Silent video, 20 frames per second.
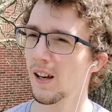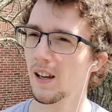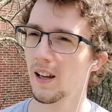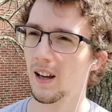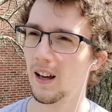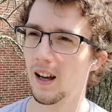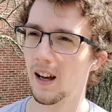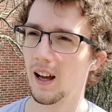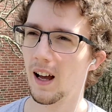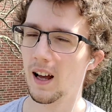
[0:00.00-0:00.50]

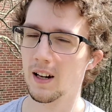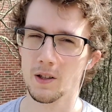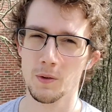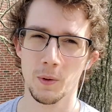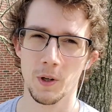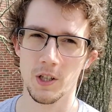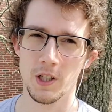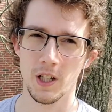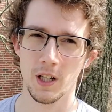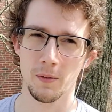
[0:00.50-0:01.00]
I just
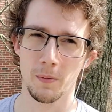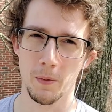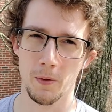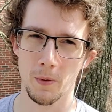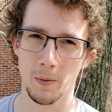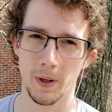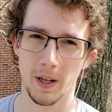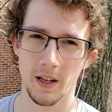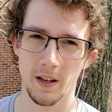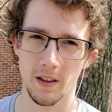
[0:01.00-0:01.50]
want to share, before
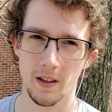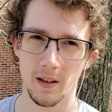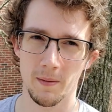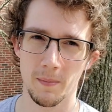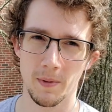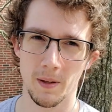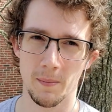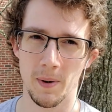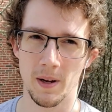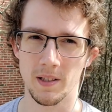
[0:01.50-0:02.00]
we get into
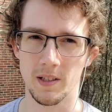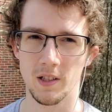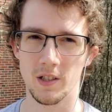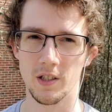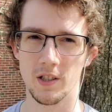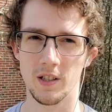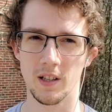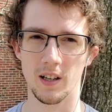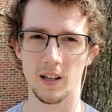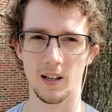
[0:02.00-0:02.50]
the
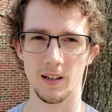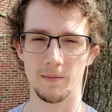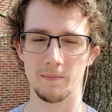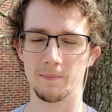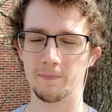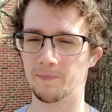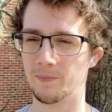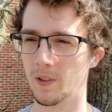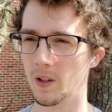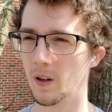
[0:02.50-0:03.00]
message,
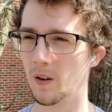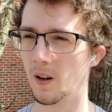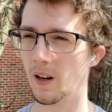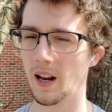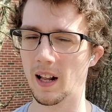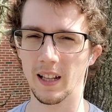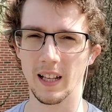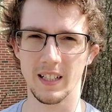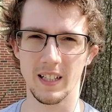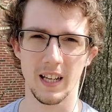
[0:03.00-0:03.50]

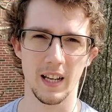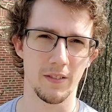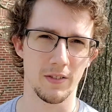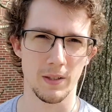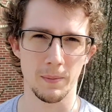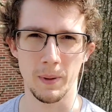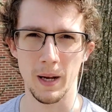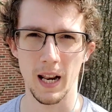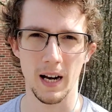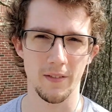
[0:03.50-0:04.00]
I like to give
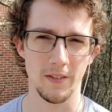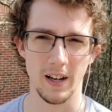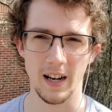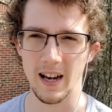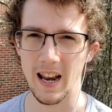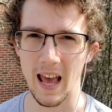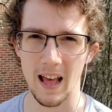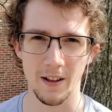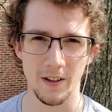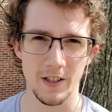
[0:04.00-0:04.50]
some kind of an
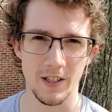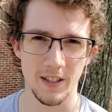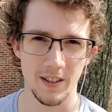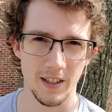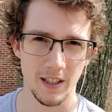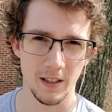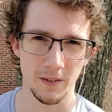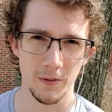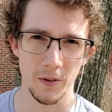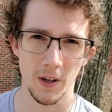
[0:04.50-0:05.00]
analogy
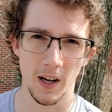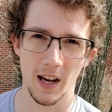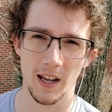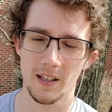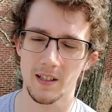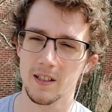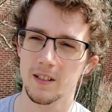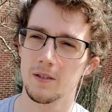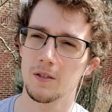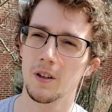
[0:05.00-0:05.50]
thing for you guys
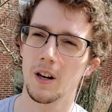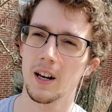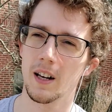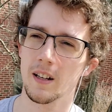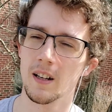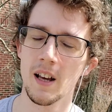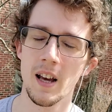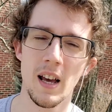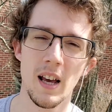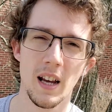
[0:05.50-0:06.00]
to try and
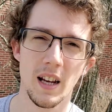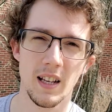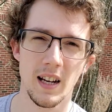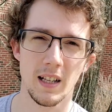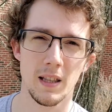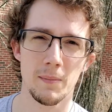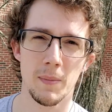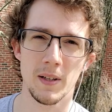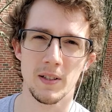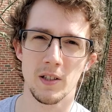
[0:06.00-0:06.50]
connect
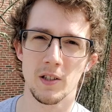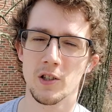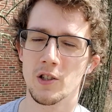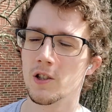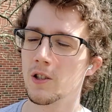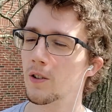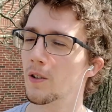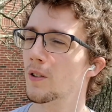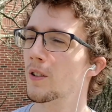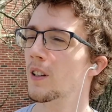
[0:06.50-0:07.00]
the message
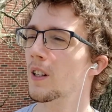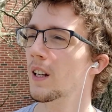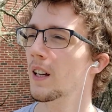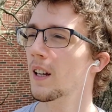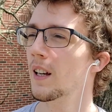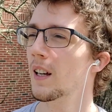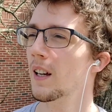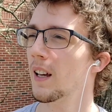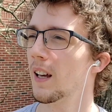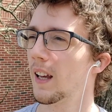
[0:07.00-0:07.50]
to.
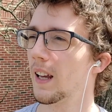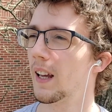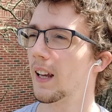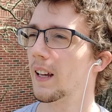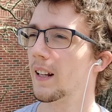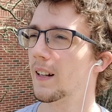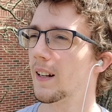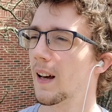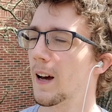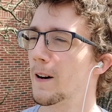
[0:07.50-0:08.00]

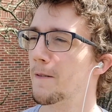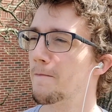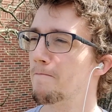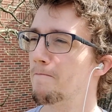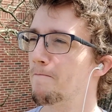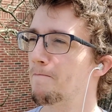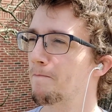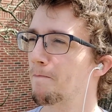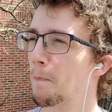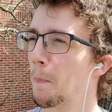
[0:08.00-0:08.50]
And
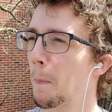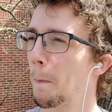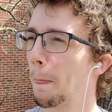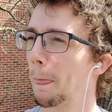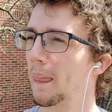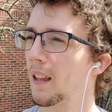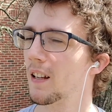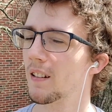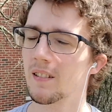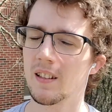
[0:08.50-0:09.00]

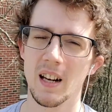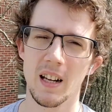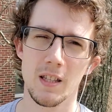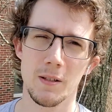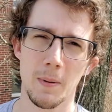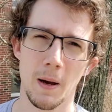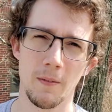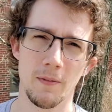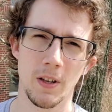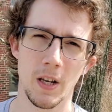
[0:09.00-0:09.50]
today it's
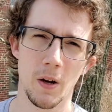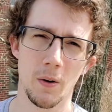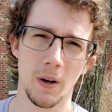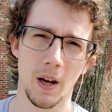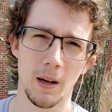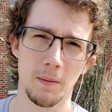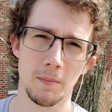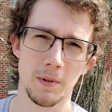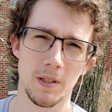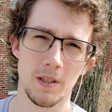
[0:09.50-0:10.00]
about video
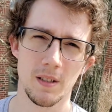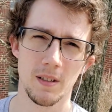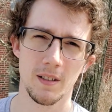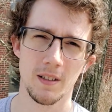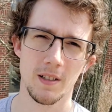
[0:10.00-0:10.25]
games.